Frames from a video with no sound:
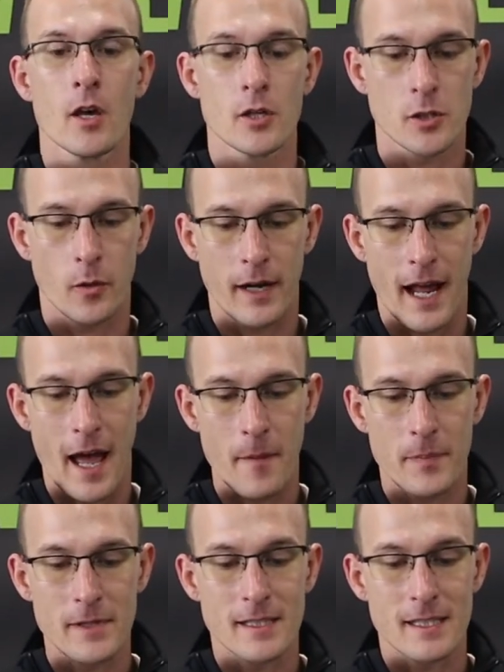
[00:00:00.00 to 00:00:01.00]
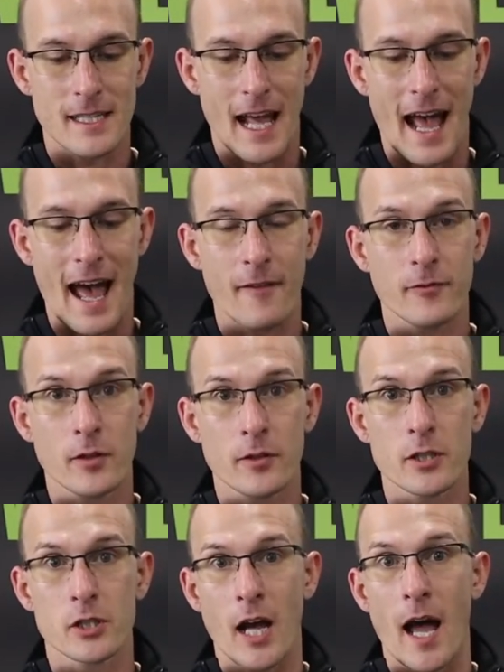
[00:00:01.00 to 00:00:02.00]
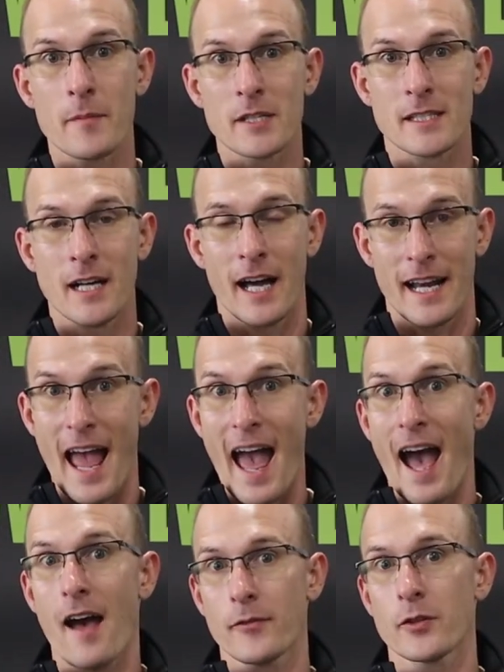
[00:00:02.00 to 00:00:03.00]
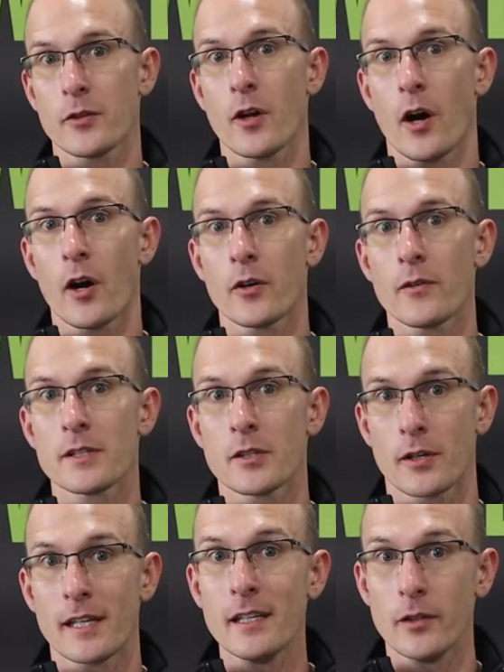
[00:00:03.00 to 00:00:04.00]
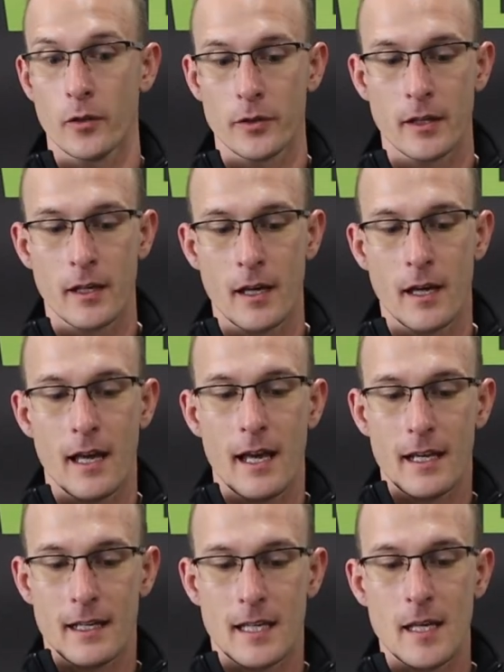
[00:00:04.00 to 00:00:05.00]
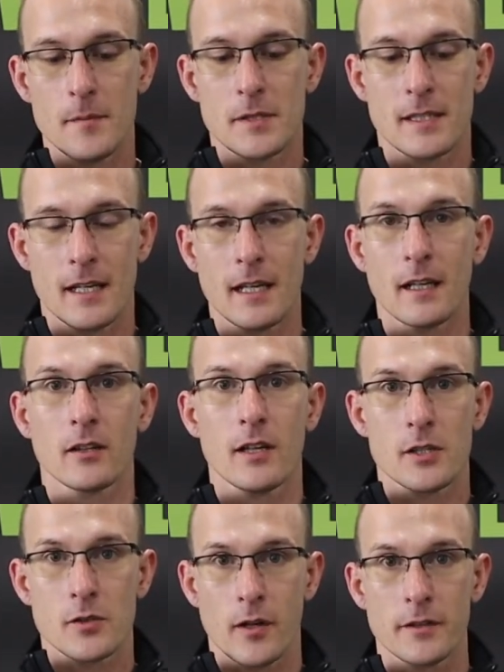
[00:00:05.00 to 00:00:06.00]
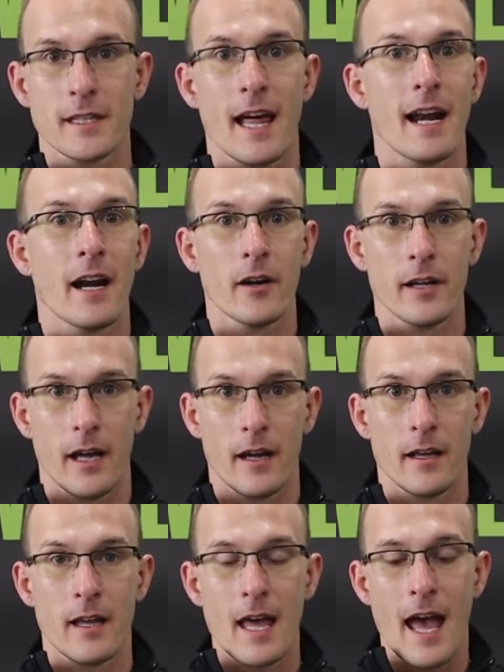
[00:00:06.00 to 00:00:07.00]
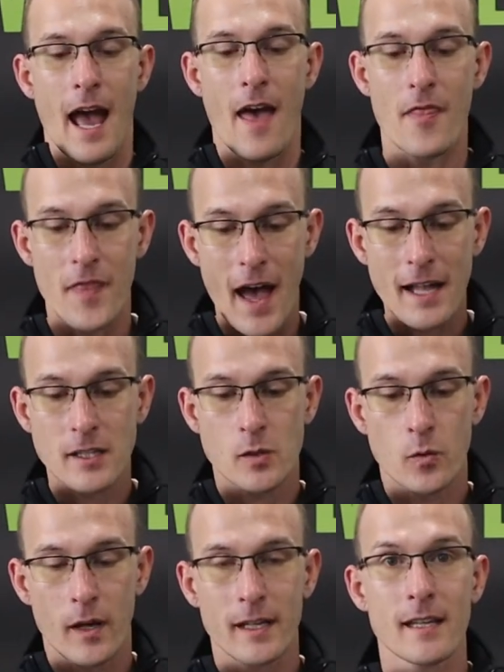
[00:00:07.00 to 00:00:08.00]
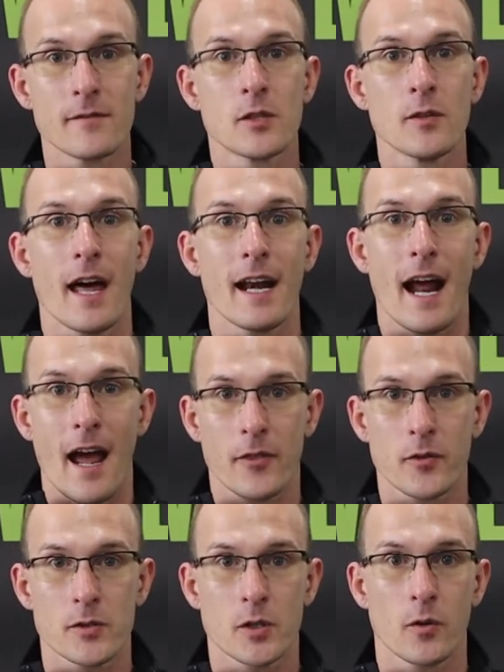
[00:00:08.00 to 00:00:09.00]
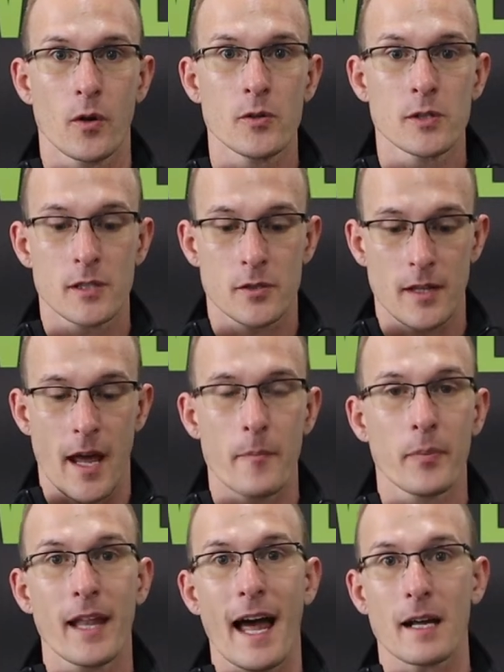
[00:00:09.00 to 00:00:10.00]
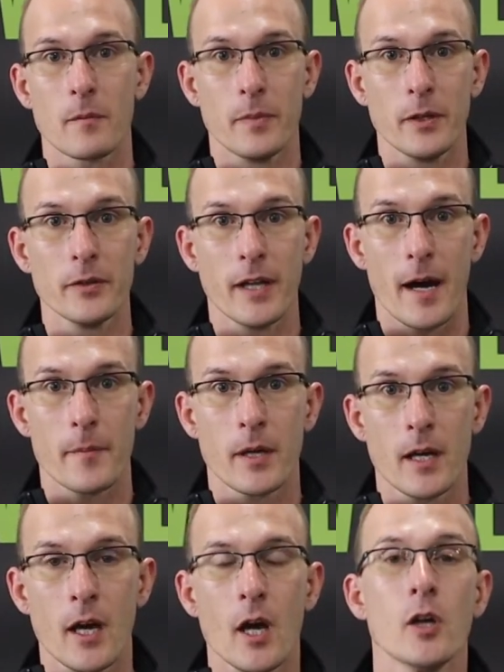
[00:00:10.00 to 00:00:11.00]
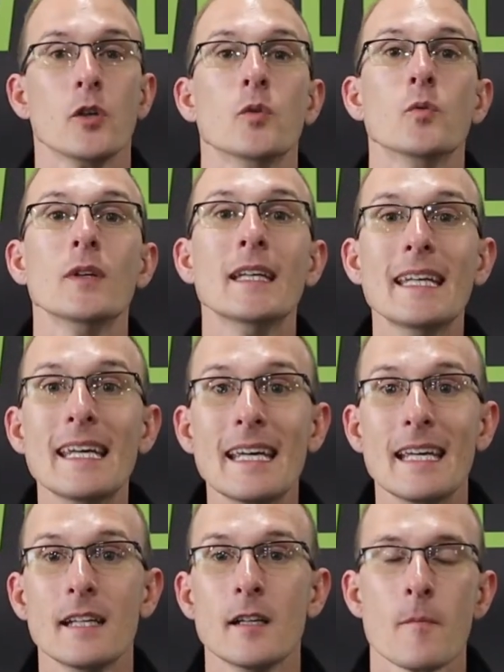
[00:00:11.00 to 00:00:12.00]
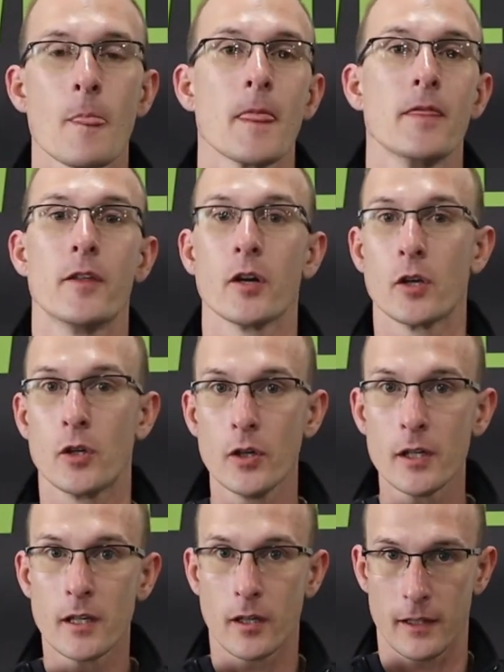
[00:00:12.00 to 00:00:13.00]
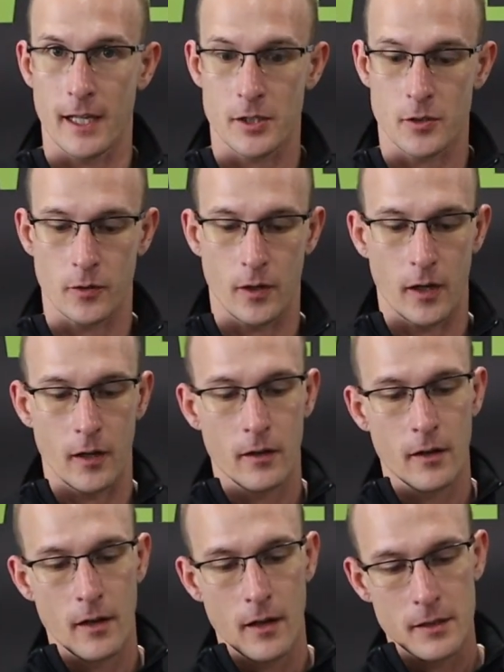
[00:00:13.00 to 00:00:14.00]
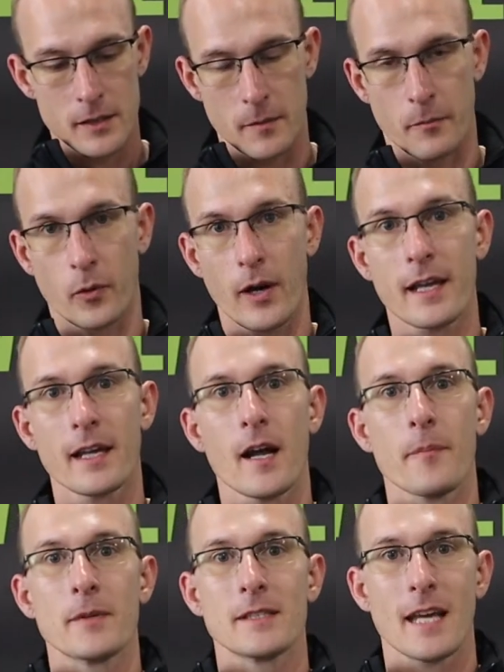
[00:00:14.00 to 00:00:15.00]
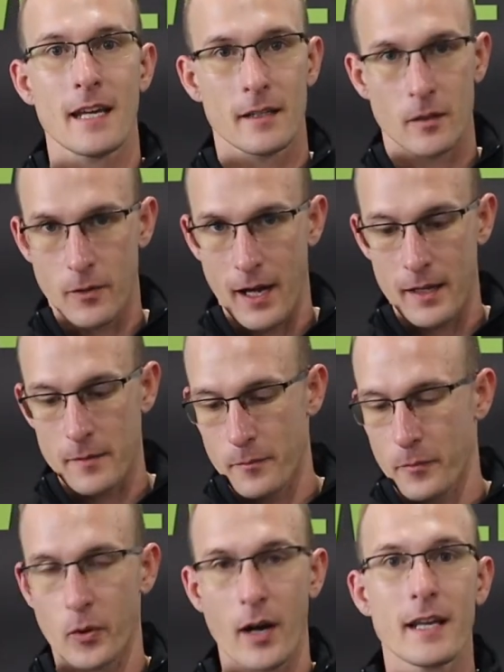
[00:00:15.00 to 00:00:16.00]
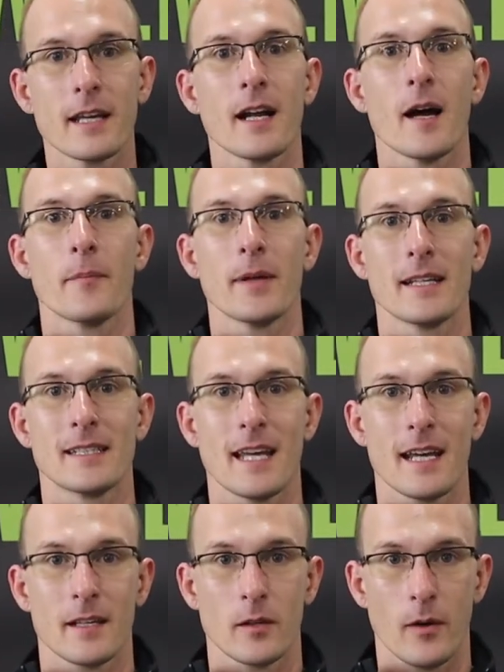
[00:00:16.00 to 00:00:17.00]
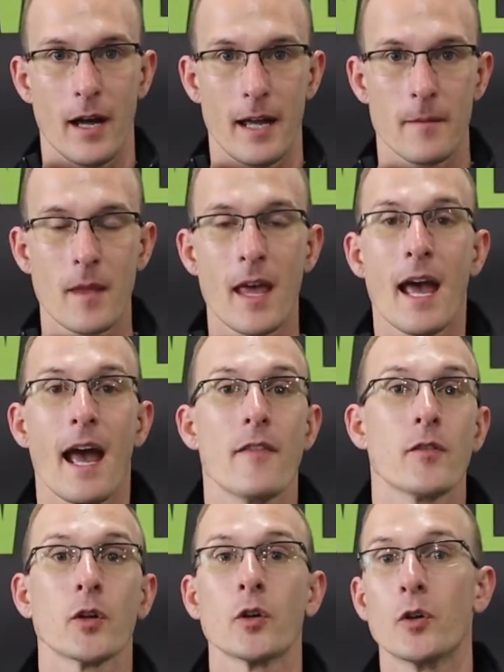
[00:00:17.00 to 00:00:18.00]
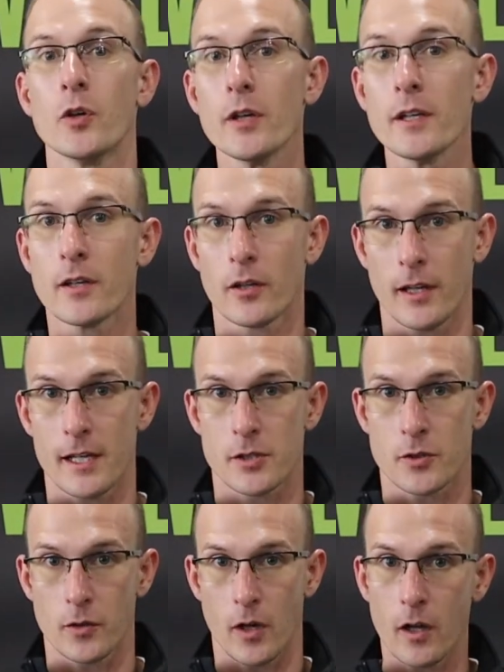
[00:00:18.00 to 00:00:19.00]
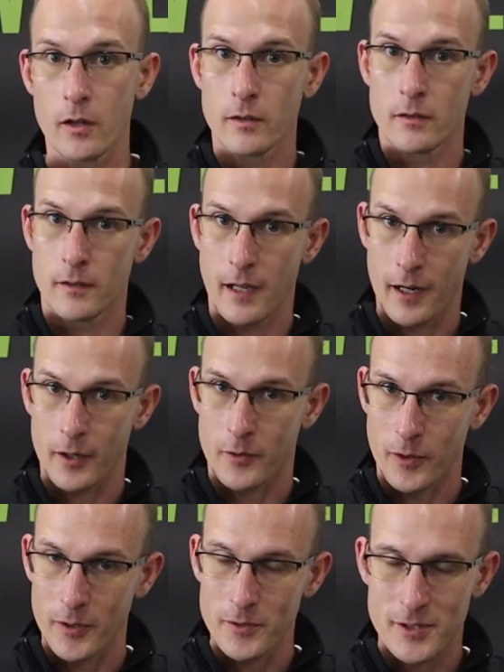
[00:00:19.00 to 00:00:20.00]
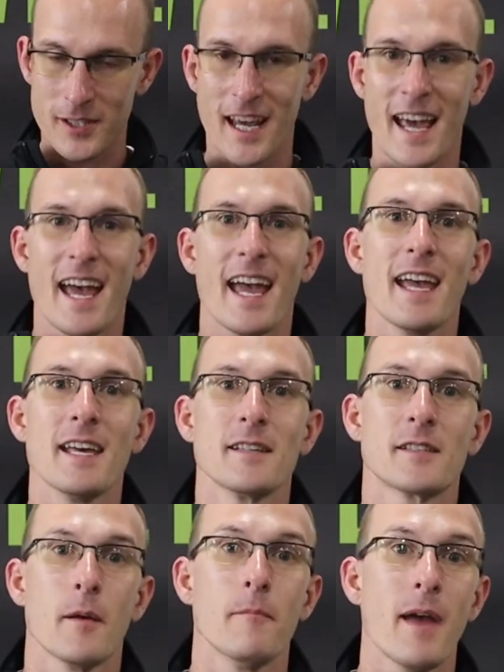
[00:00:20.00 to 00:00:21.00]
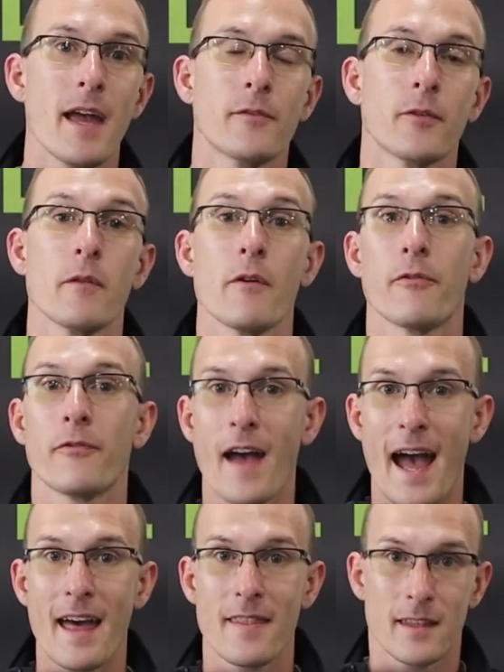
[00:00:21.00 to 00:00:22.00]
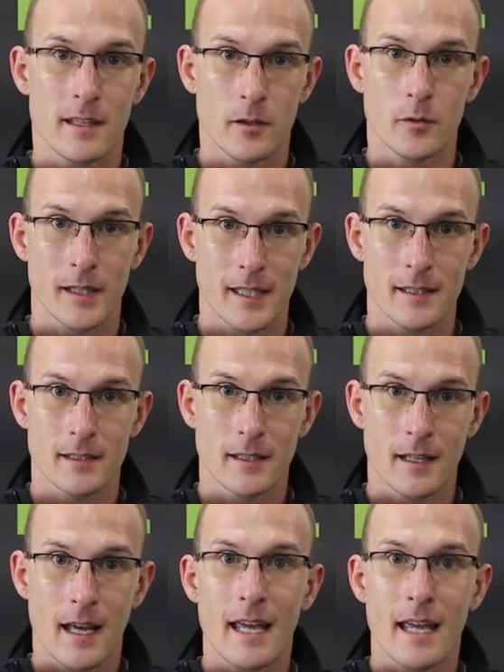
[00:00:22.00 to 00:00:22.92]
So what happens is after the job is done, after the arteries are healed, it keeps sending cholesterol to that area. And that's what gives you that atherosclerosis or that plaque buildup. You need the good cholesterol to break it up and take it away. Break it up and take it away. And the good cholesterol, air quotes, is made from the fat that you eat.